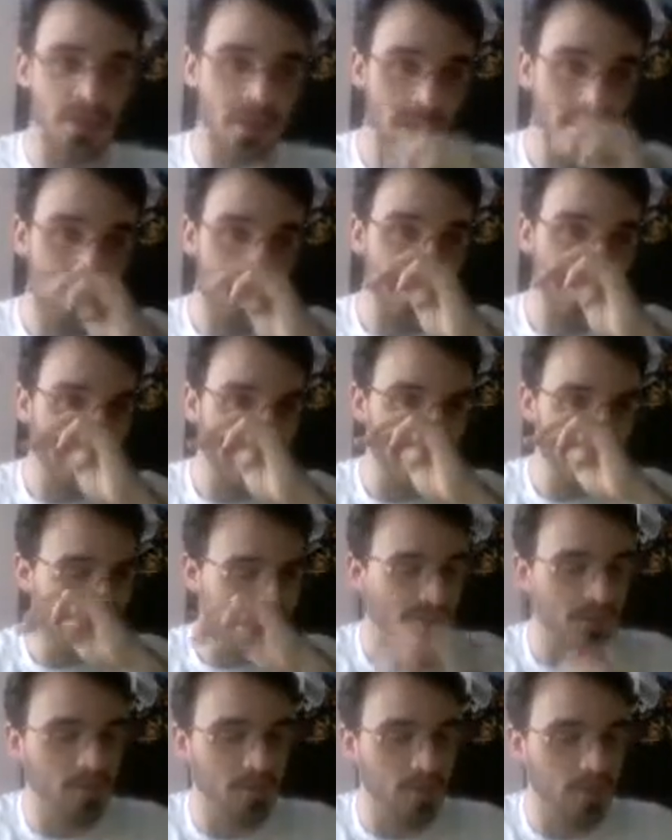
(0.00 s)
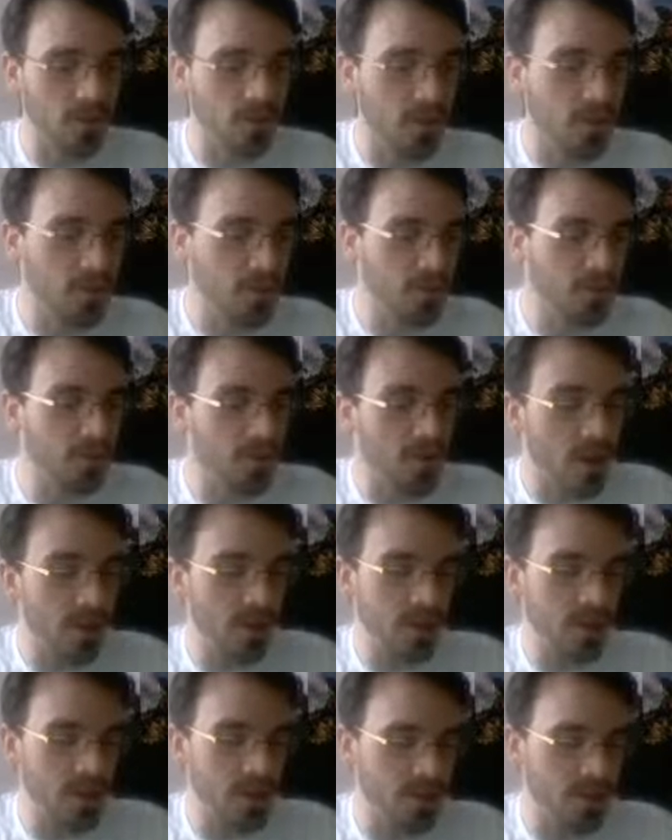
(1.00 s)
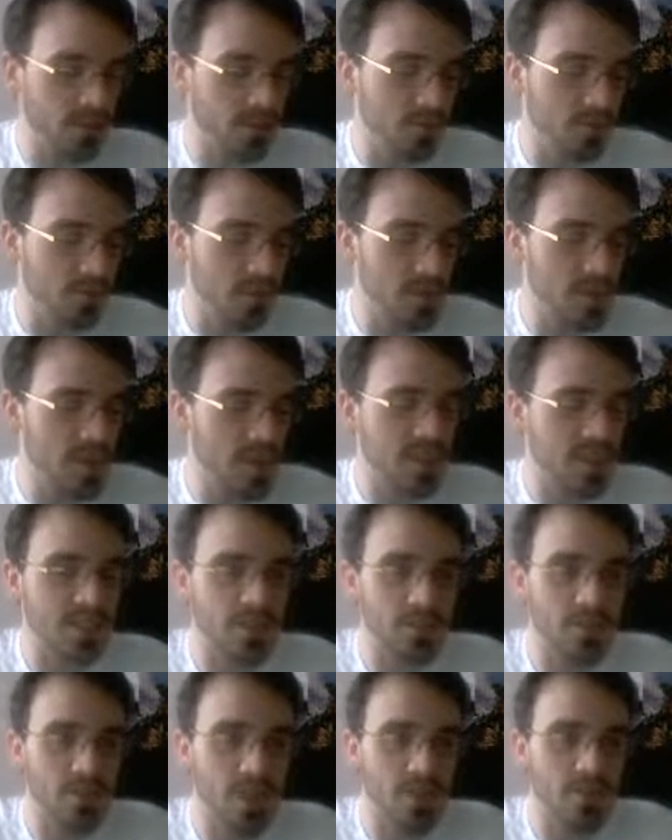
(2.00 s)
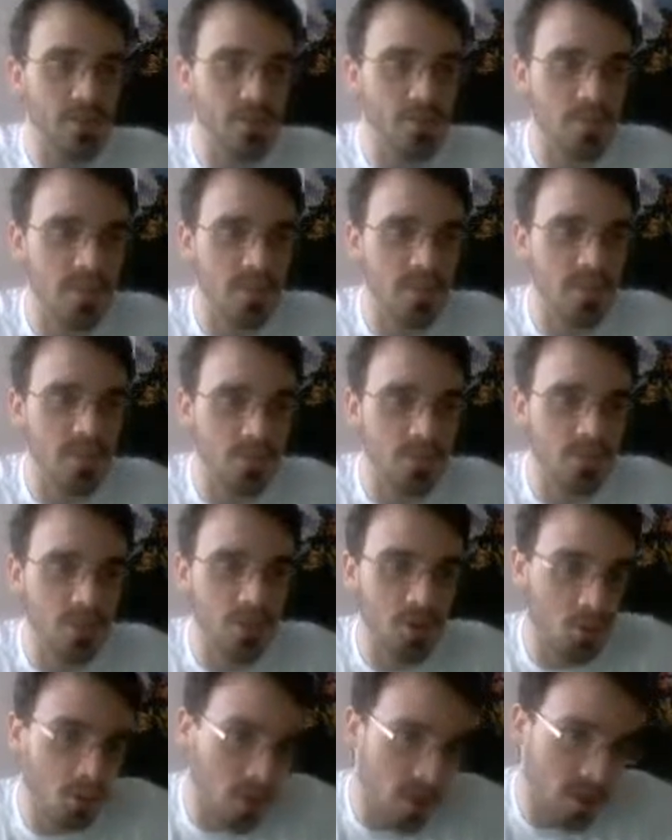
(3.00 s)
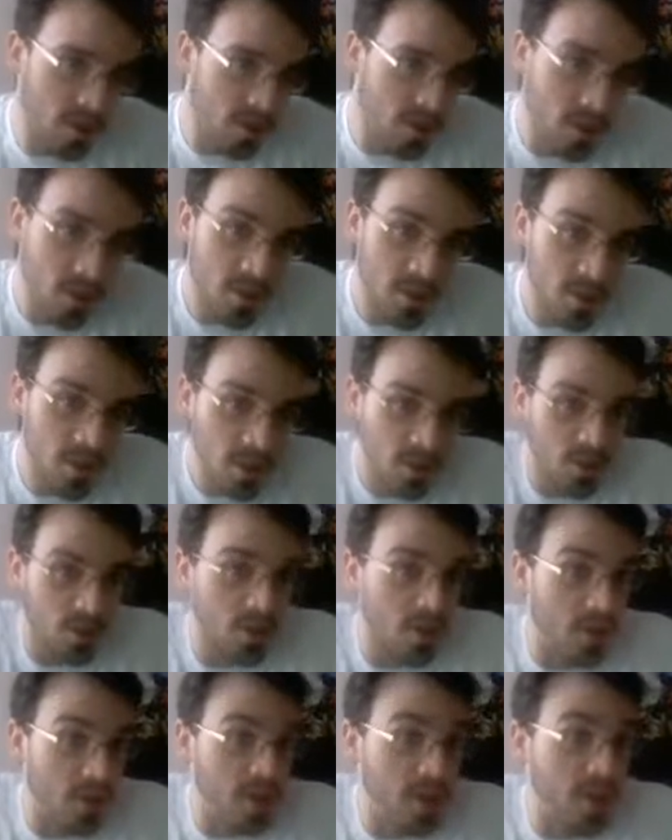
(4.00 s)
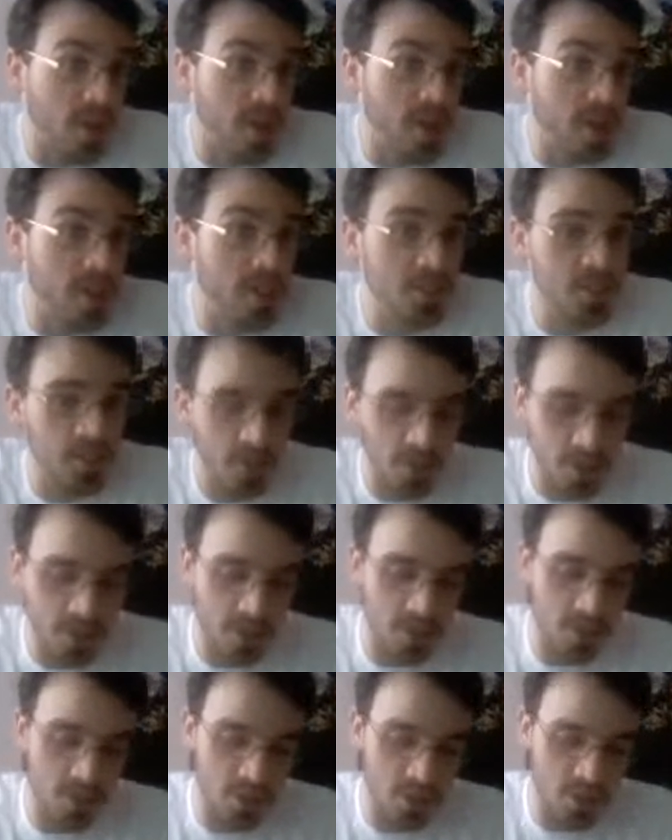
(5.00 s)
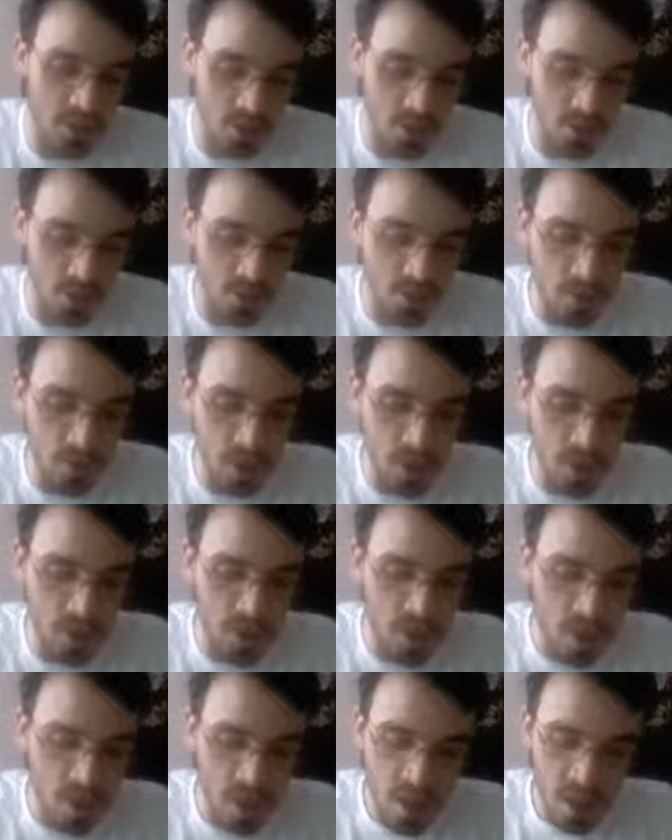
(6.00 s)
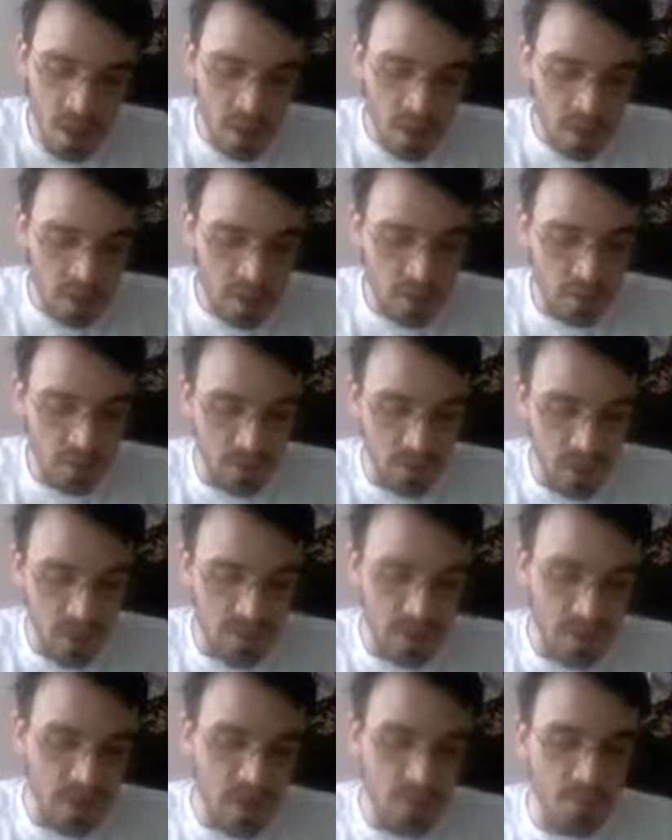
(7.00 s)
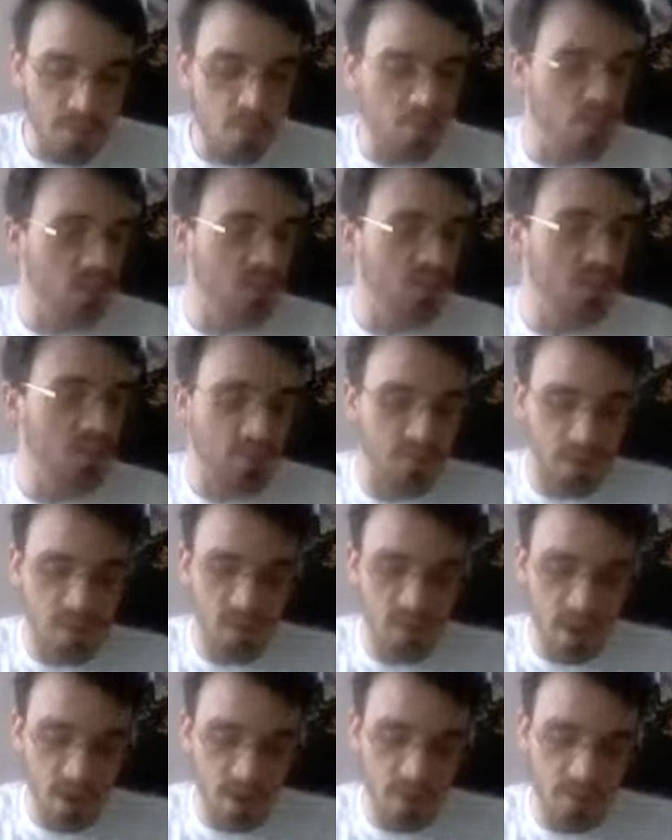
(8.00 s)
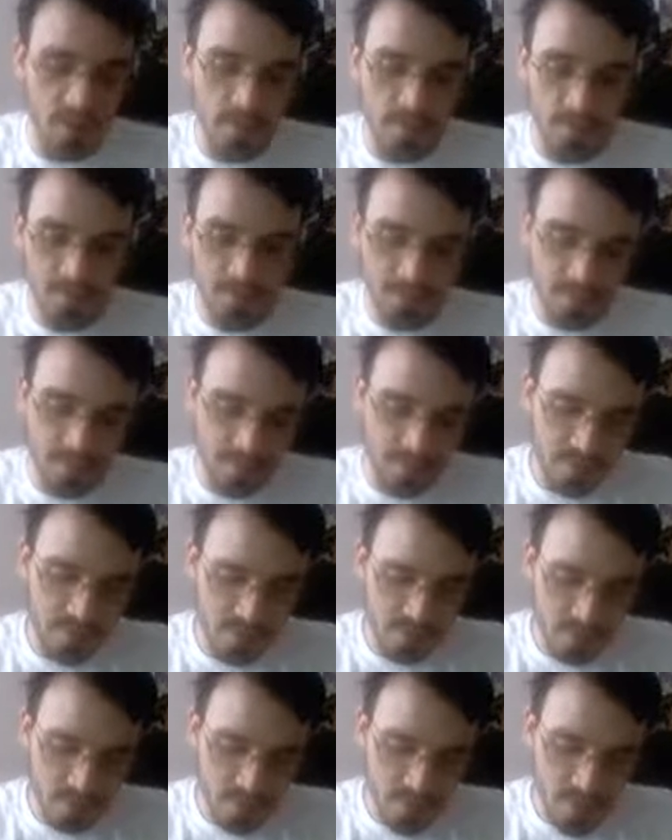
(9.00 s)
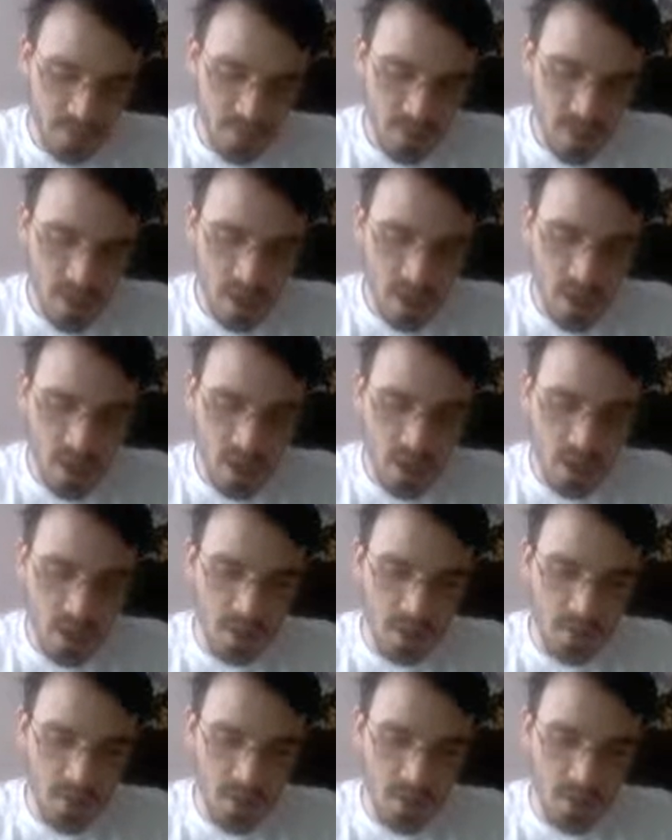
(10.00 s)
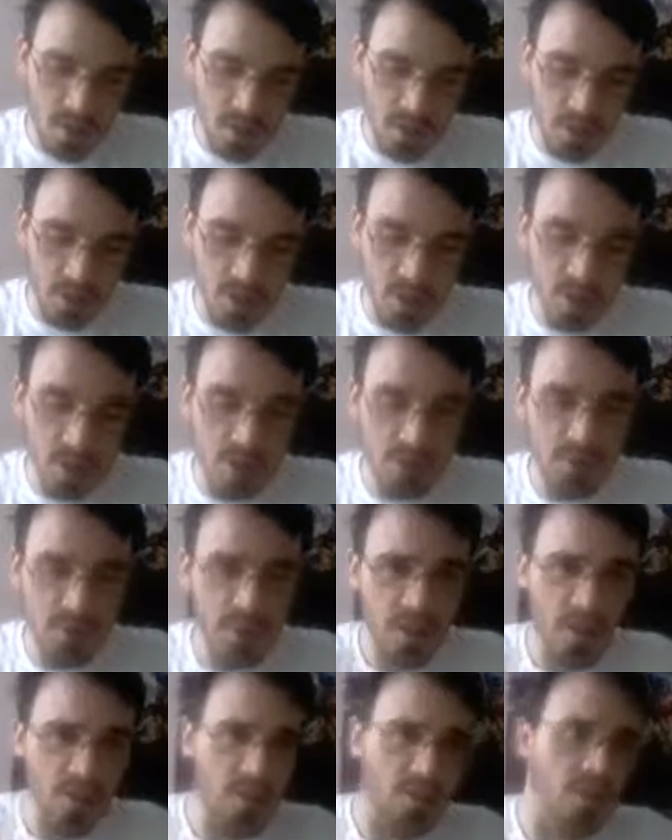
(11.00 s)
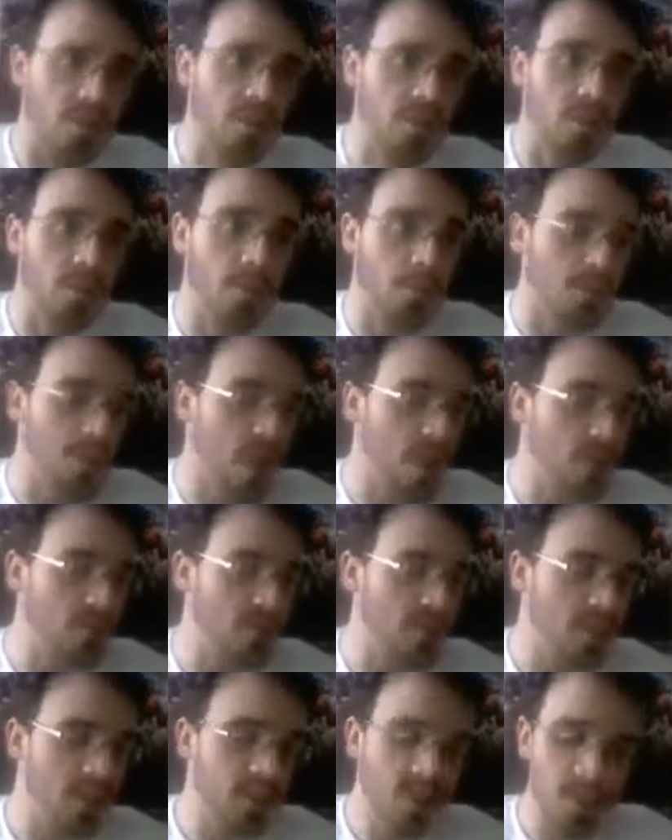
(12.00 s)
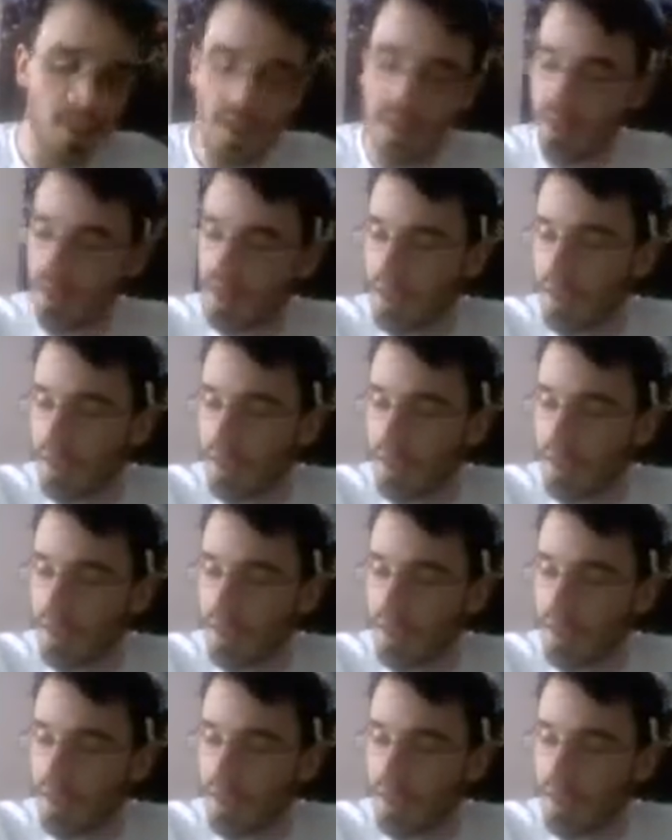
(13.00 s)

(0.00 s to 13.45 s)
it's a real fun deck to play with, because turn 1, you have a flyer. Turn 2, you can have a couple more Slivers out. The reason for the mountain